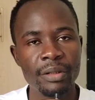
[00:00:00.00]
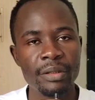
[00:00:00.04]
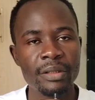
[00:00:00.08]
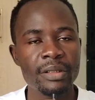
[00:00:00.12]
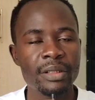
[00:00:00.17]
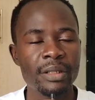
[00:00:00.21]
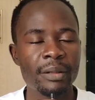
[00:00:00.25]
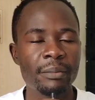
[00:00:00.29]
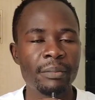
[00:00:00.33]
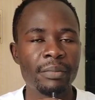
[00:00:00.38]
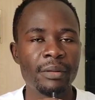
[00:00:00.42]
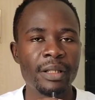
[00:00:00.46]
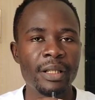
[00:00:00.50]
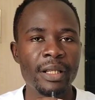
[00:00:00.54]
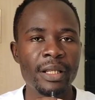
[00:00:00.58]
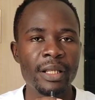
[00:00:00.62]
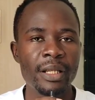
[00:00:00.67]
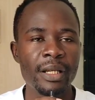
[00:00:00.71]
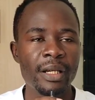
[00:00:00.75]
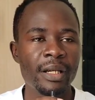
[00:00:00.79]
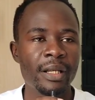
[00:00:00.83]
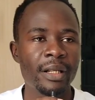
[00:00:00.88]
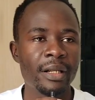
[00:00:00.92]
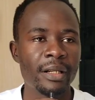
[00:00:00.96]
power
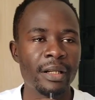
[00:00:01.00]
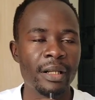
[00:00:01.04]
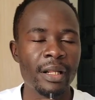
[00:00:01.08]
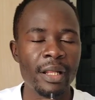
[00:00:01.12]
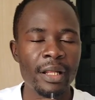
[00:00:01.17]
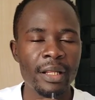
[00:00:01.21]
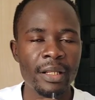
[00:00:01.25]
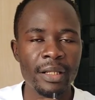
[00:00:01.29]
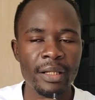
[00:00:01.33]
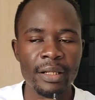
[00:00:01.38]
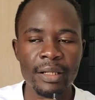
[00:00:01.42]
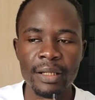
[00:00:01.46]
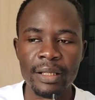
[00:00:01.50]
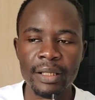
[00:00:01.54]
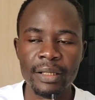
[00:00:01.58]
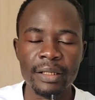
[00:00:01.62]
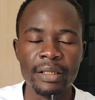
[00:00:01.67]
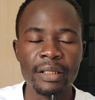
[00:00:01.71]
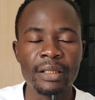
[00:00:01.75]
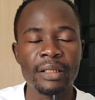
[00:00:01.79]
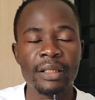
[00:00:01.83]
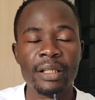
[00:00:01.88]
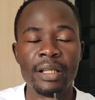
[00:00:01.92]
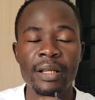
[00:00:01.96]
supply are
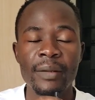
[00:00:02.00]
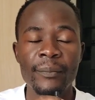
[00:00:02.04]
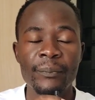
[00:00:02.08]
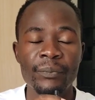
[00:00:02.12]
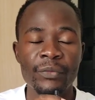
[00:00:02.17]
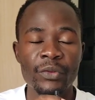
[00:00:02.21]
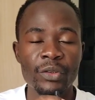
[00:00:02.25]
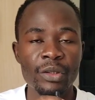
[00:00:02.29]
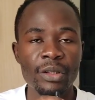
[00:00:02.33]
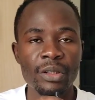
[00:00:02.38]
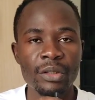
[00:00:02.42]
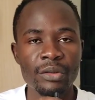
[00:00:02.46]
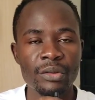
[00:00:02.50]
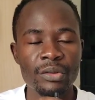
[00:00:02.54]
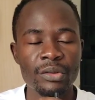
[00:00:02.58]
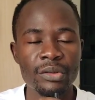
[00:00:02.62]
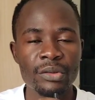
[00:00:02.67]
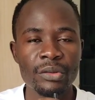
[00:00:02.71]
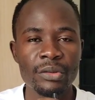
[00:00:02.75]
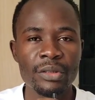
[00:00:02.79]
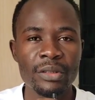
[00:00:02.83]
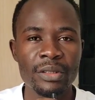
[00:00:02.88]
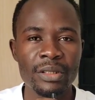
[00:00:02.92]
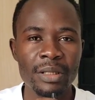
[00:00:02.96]
like your
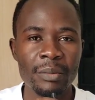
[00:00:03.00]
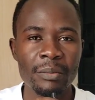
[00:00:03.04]
console